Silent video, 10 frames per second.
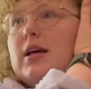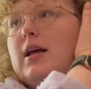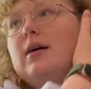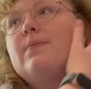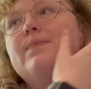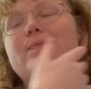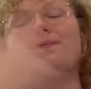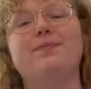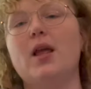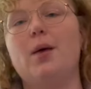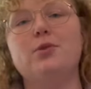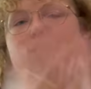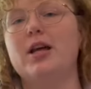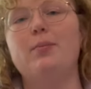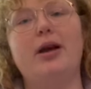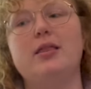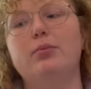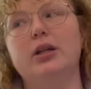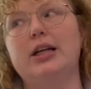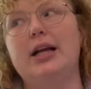to I'm just gonna bite the
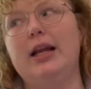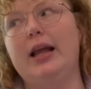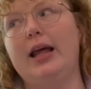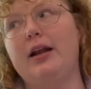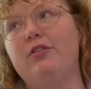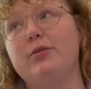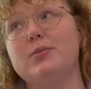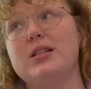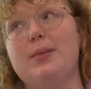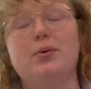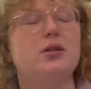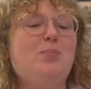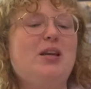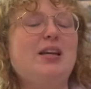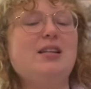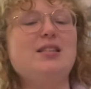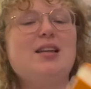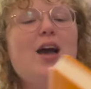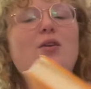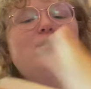bullet and get it from Staples because
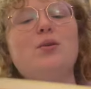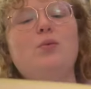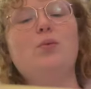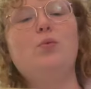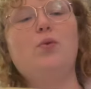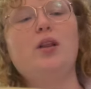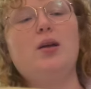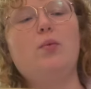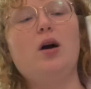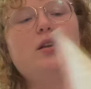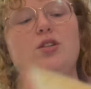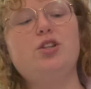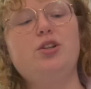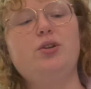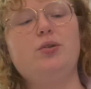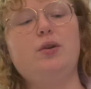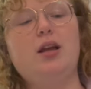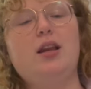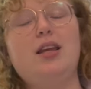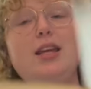I also really want to,
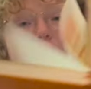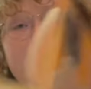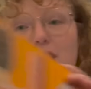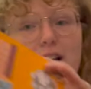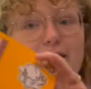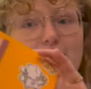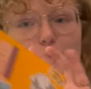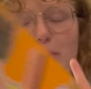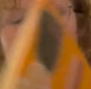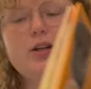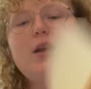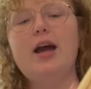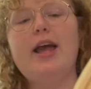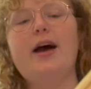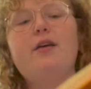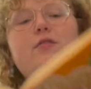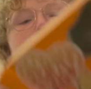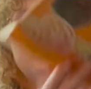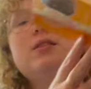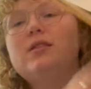and here in this book, I
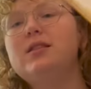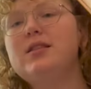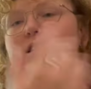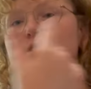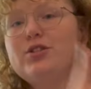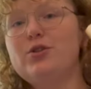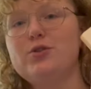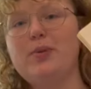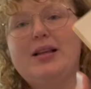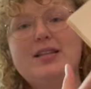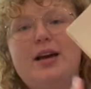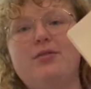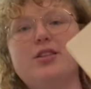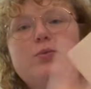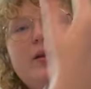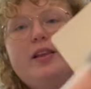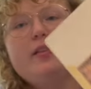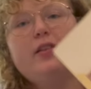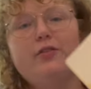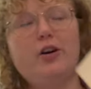have this these two spreads. I have this one
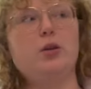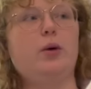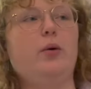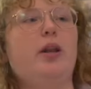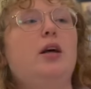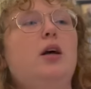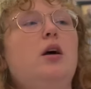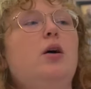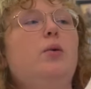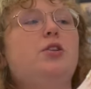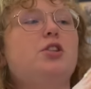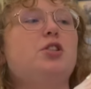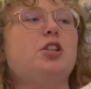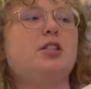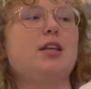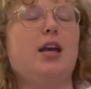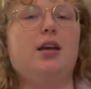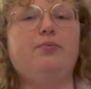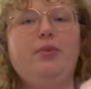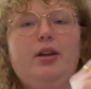and then the following one, which is just
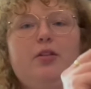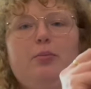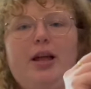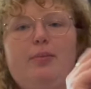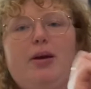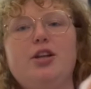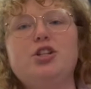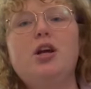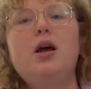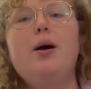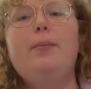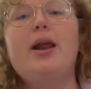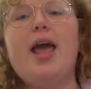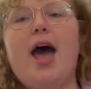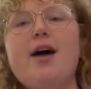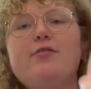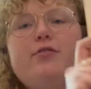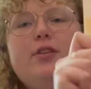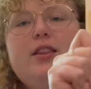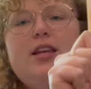like another blank page. But I
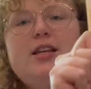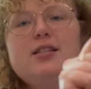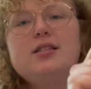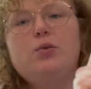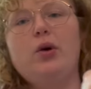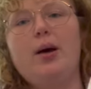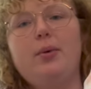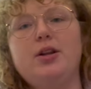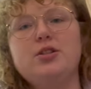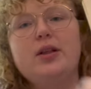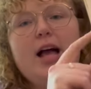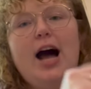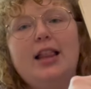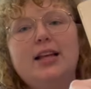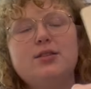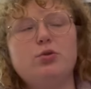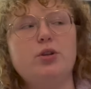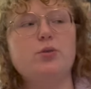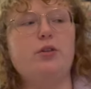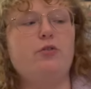have these where I'm gonna do like highlights of
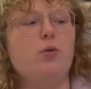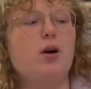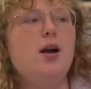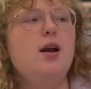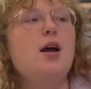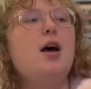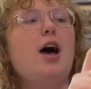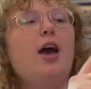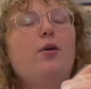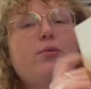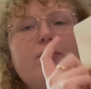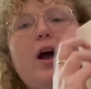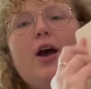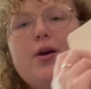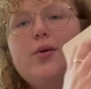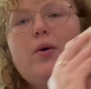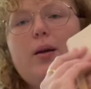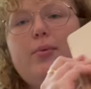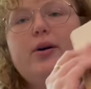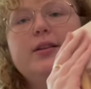2024. I, I already
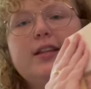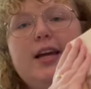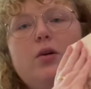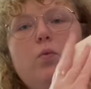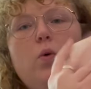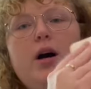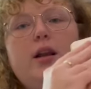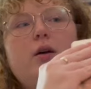wanna put like one